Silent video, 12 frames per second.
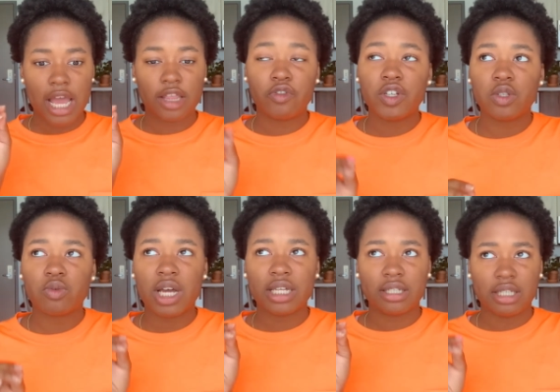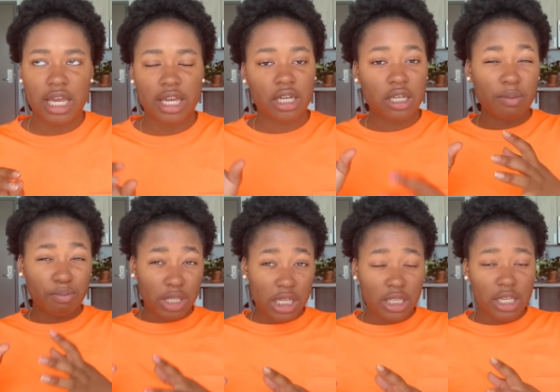And the reason why I say
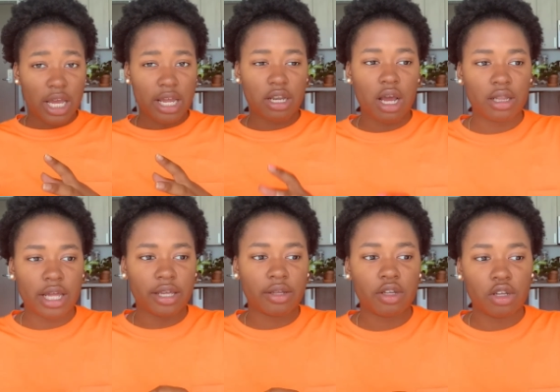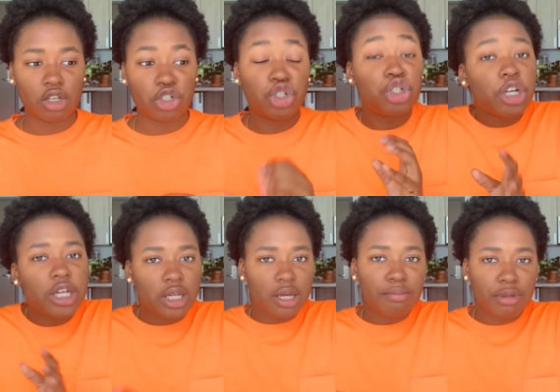completely and not like, you
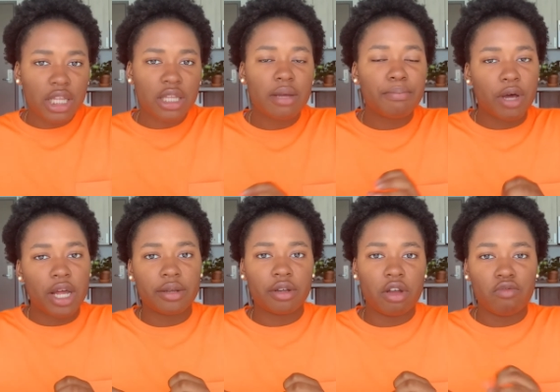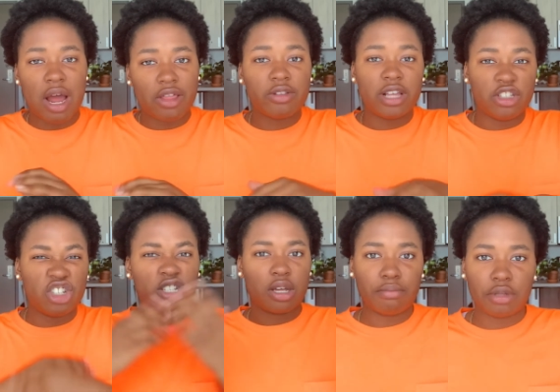shouldn't completely, but rather than
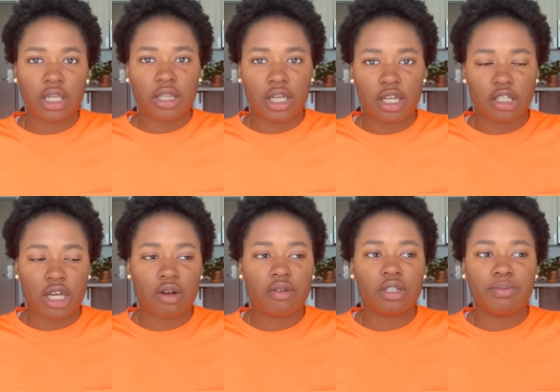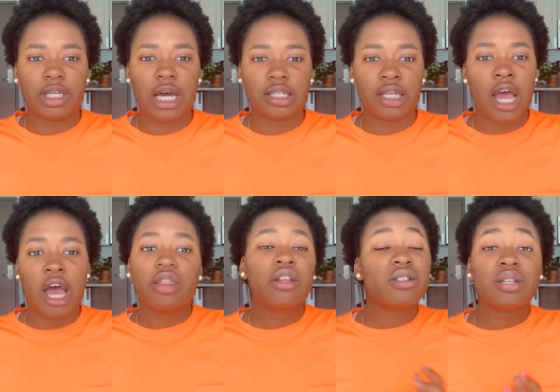just completely in general, is because
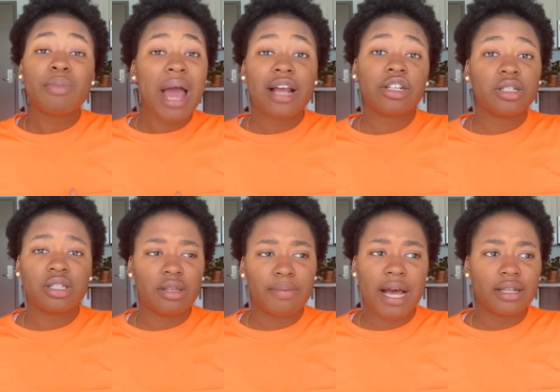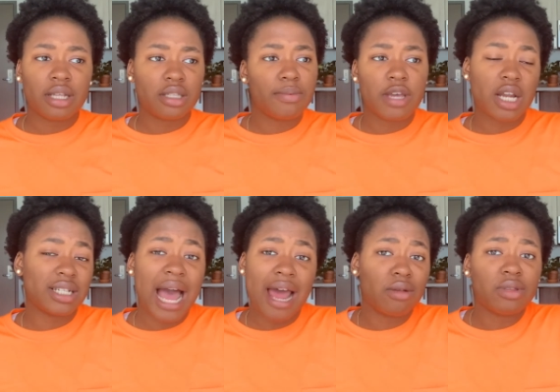there's some actions in the past that, to be honest,
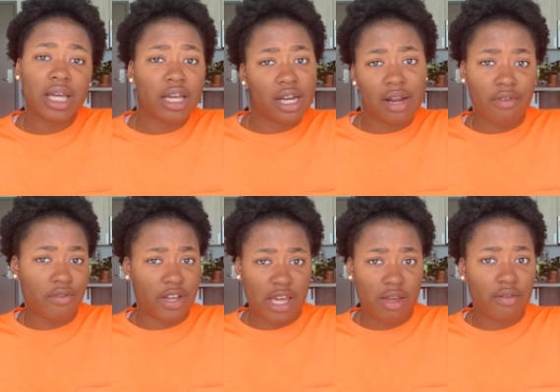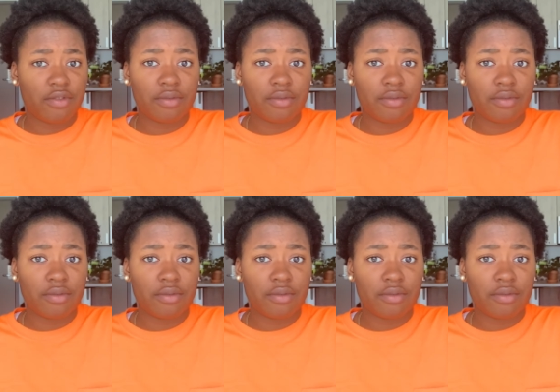I don't think I could ever forgive.